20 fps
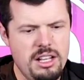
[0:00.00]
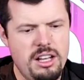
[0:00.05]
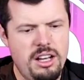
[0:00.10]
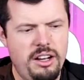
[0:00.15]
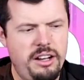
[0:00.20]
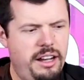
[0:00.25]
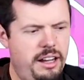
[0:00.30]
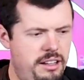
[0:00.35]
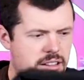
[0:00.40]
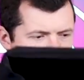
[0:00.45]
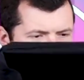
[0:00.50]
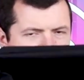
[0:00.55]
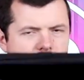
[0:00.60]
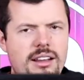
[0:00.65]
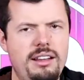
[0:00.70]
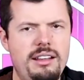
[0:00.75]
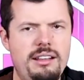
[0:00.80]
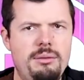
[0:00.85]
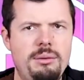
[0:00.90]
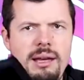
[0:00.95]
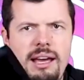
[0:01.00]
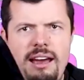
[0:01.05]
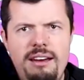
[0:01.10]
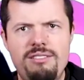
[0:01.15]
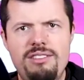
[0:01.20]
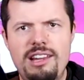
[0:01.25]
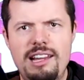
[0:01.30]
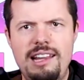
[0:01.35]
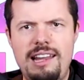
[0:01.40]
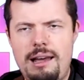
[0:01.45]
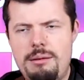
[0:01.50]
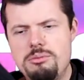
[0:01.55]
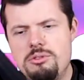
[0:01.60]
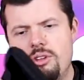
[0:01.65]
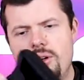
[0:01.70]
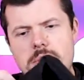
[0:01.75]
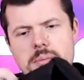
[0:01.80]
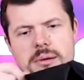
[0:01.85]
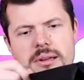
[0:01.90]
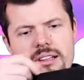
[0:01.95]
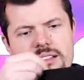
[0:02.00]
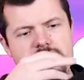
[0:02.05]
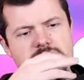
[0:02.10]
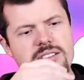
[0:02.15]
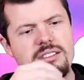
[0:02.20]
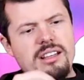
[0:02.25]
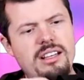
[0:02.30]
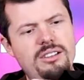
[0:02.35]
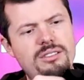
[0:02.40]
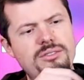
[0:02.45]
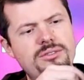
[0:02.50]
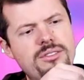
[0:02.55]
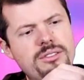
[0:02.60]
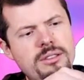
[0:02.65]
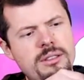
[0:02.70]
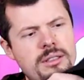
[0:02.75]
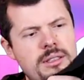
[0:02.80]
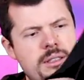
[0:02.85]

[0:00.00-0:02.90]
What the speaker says: Okay, so we have the laptop itself,